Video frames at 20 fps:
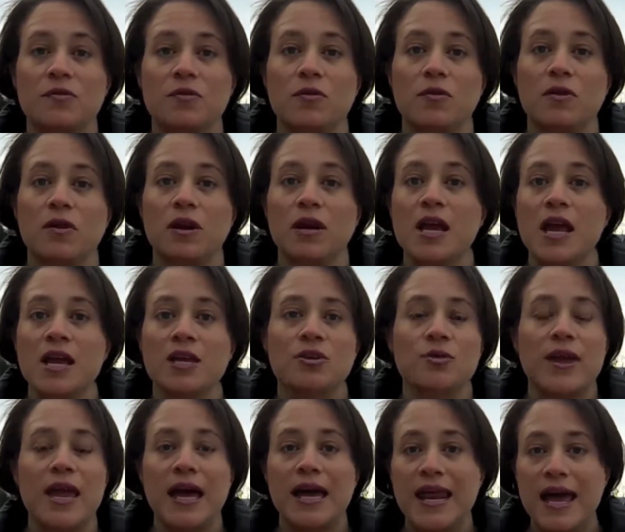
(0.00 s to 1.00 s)
or you
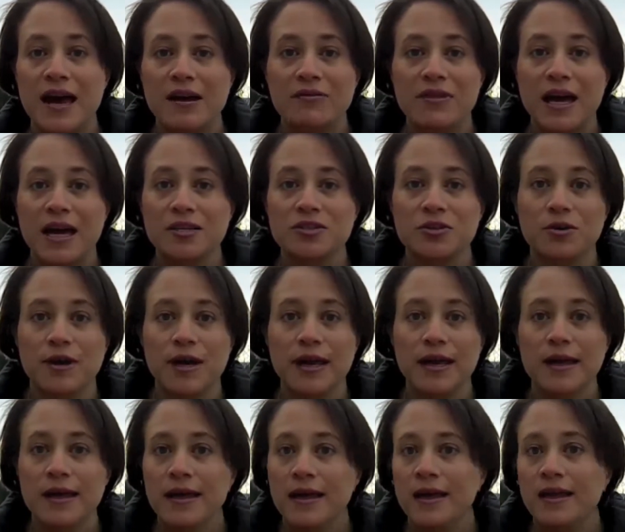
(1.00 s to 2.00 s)
can't have that toy,